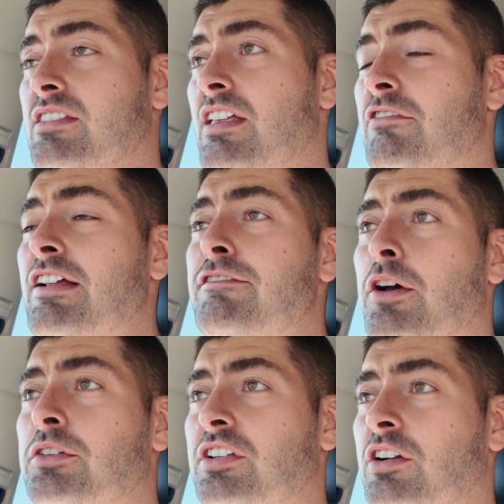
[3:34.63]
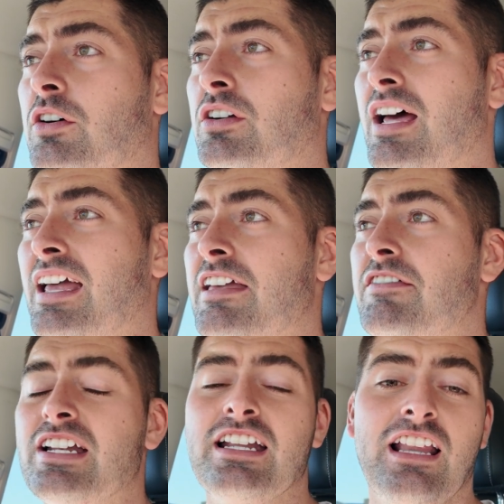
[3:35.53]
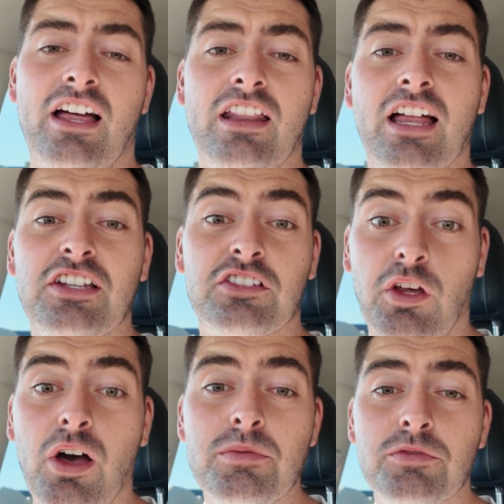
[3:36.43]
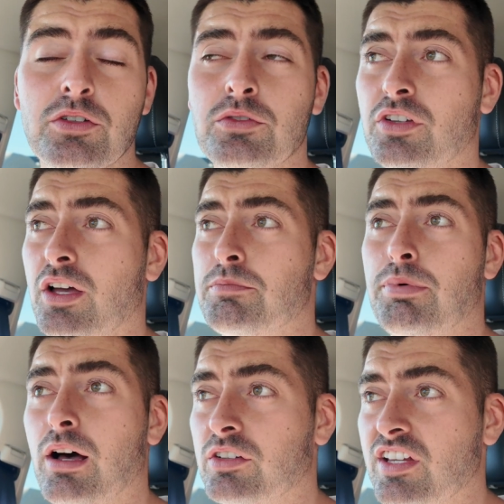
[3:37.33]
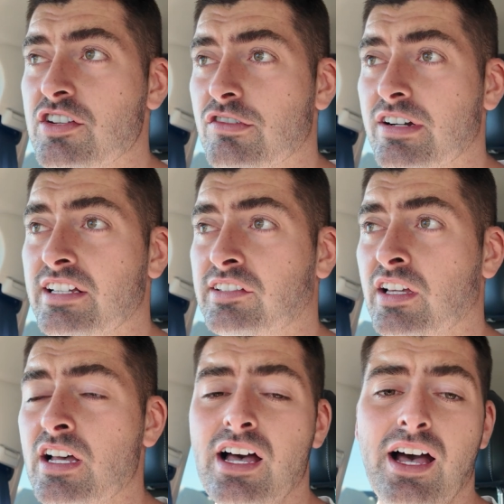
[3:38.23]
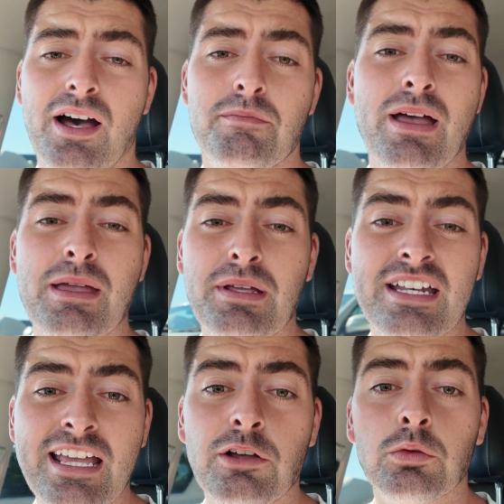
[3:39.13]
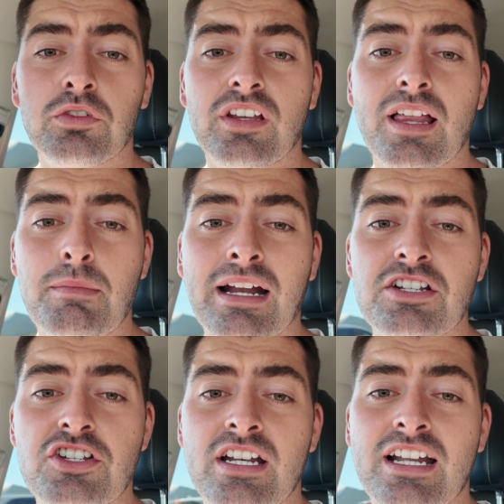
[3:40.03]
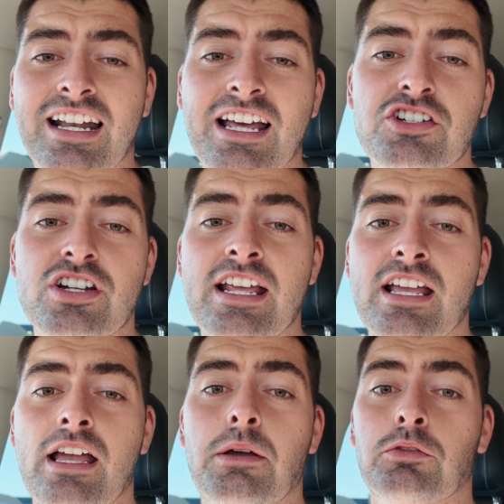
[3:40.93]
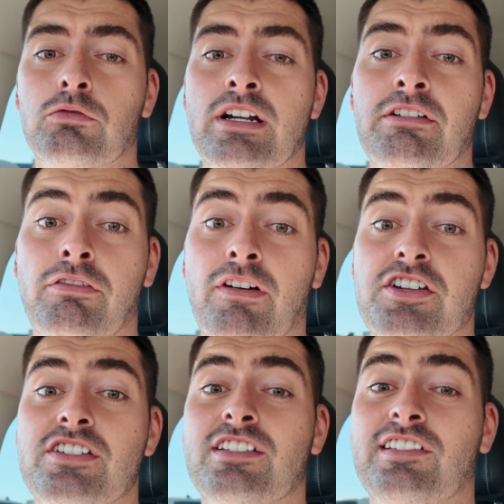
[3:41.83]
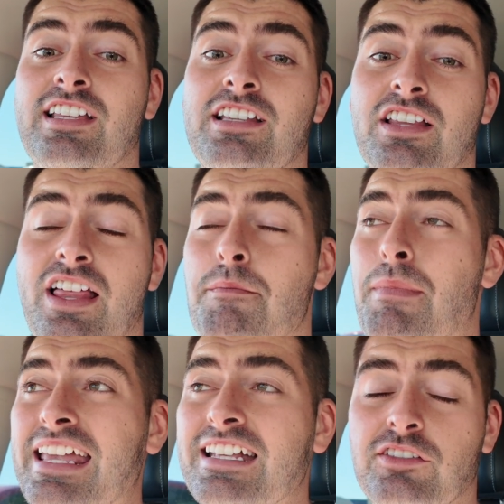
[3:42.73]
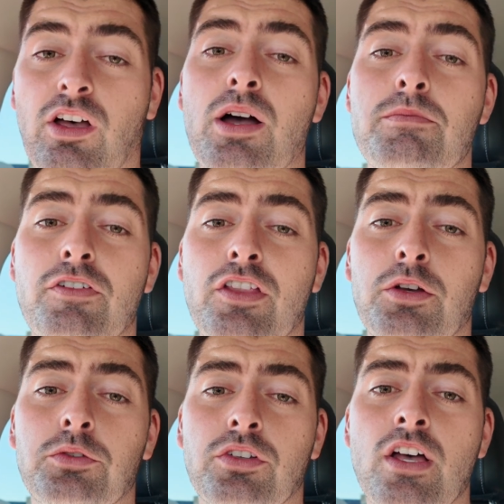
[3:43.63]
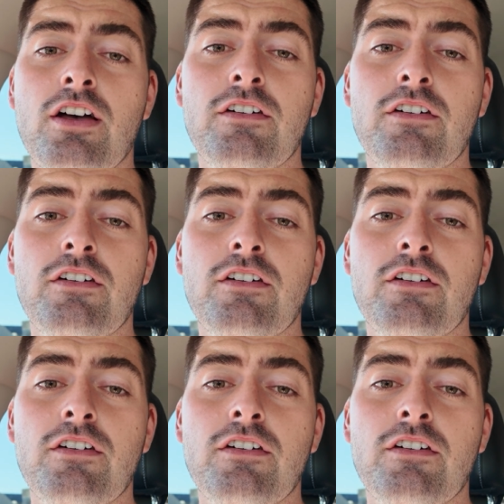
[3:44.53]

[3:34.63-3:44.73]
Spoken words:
really focusing on and giving like the time to. So past injuries, maybe niggles that they're managing, and actually it was really refreshing to see that they're making time for those